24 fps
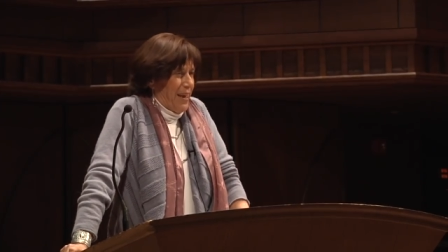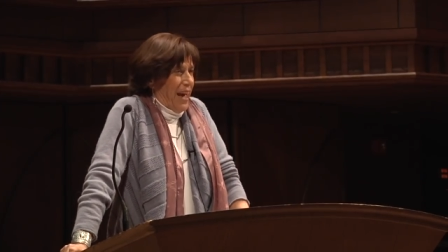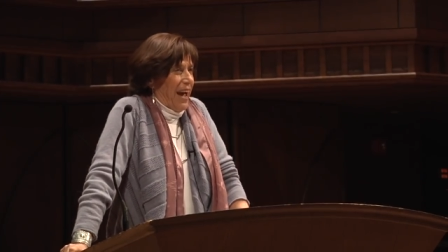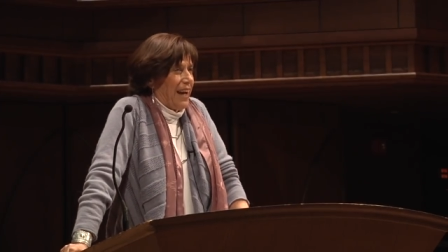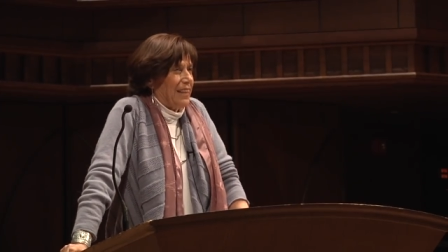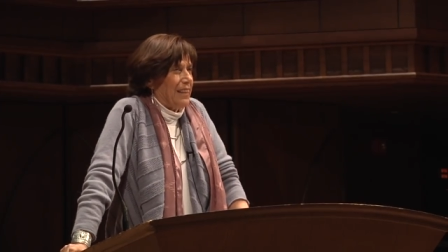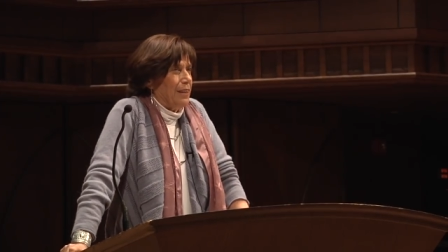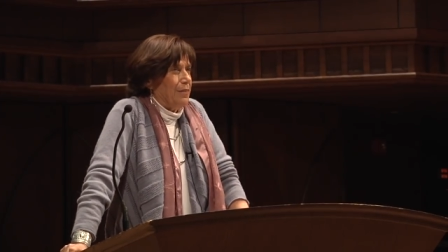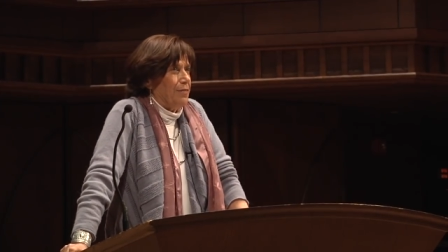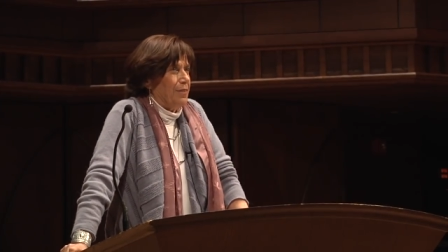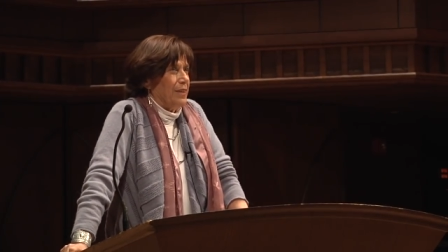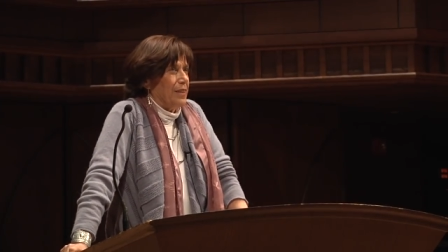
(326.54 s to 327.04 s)

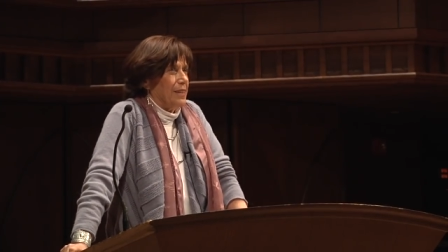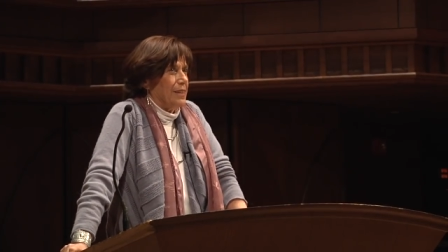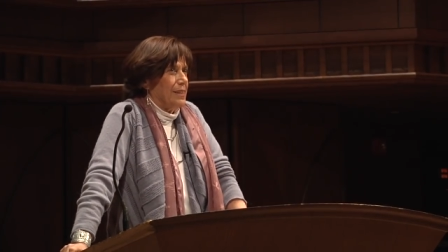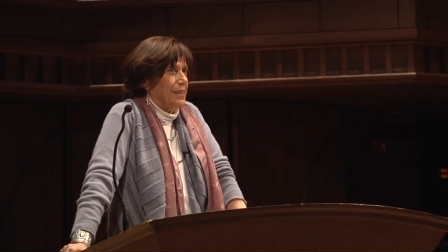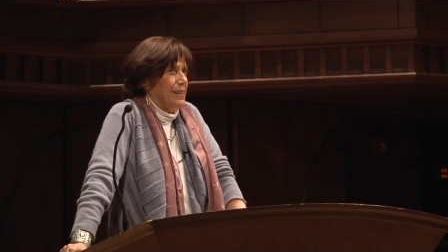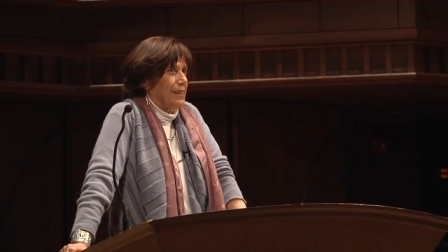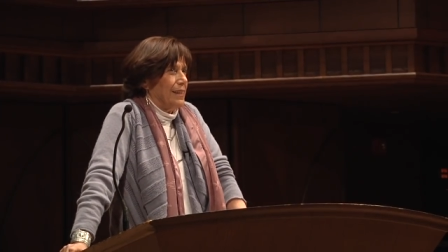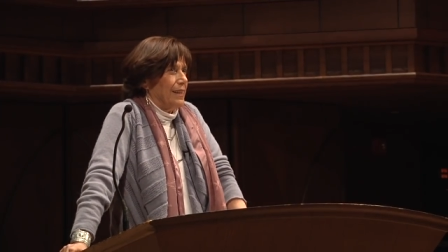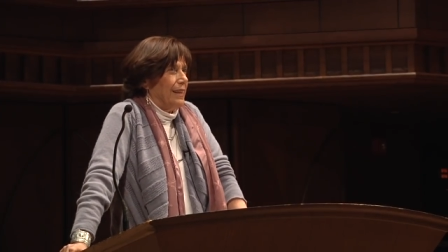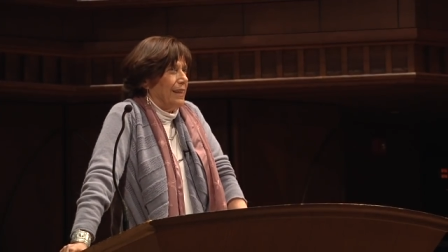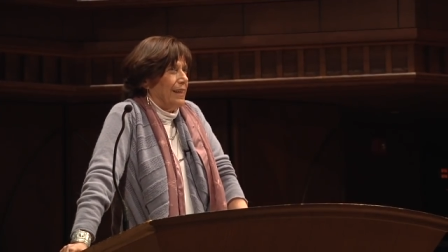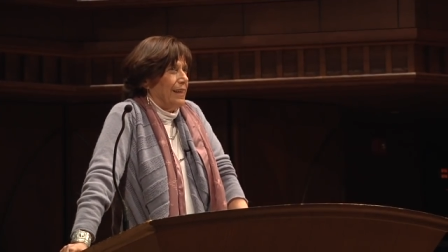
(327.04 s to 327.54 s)
activist.
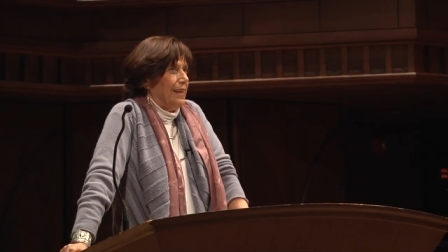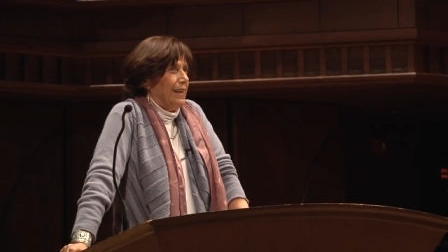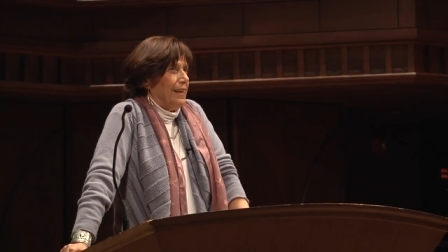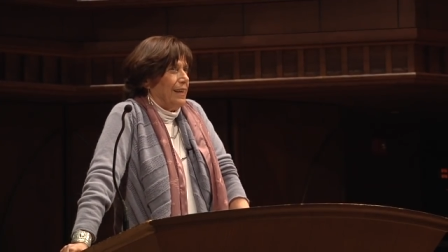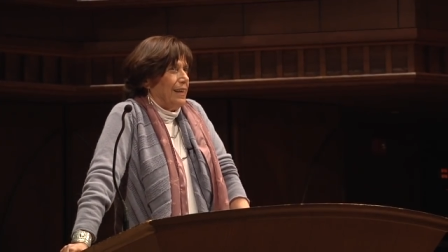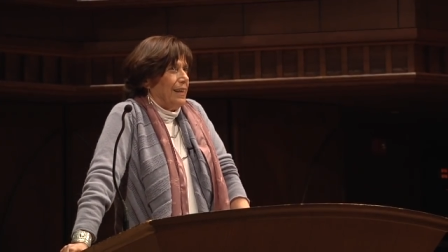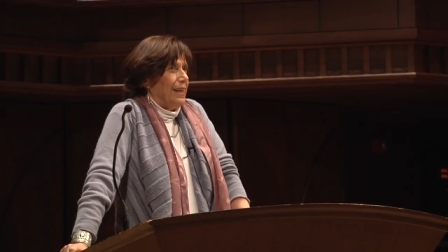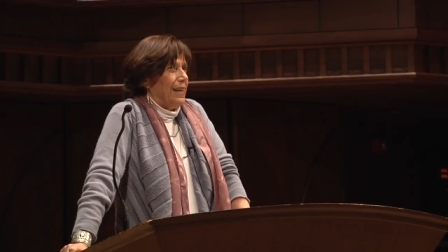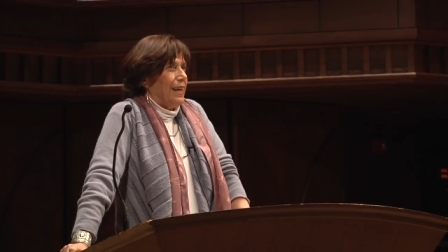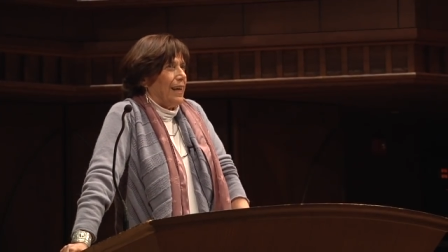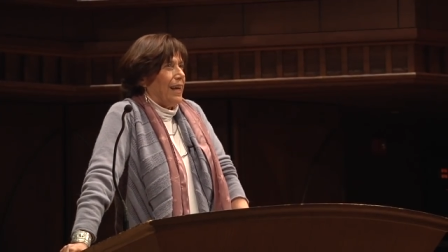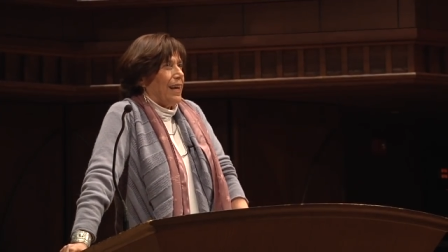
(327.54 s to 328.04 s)

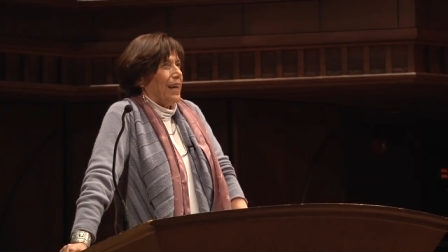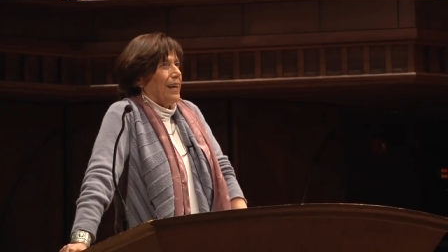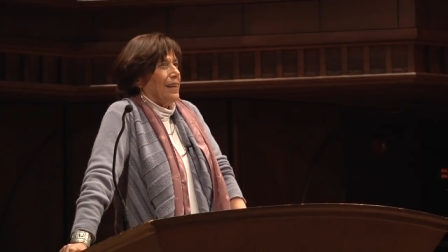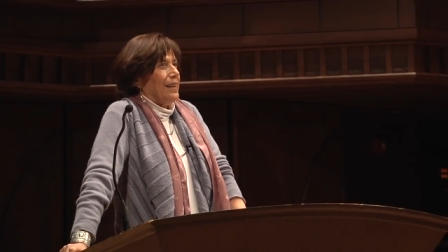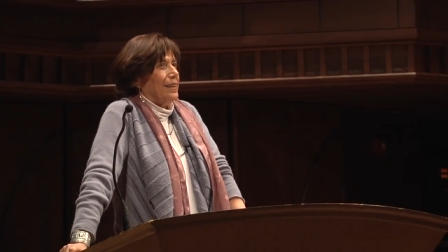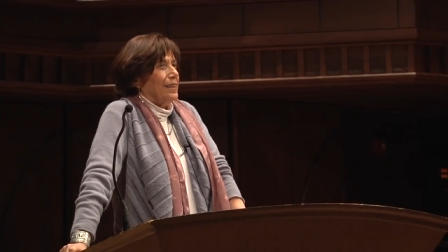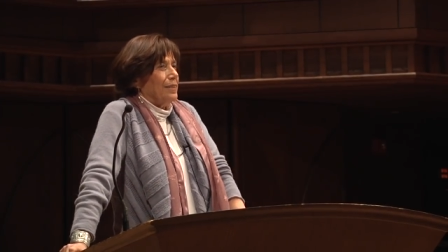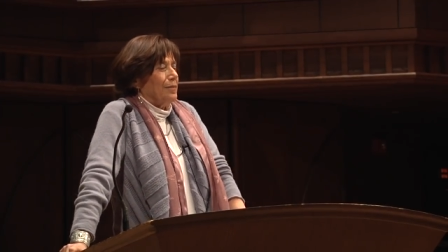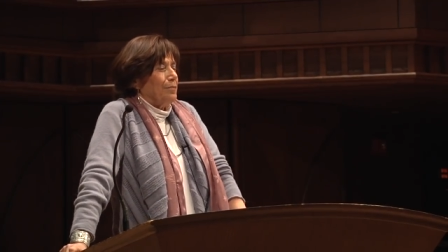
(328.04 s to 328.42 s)
And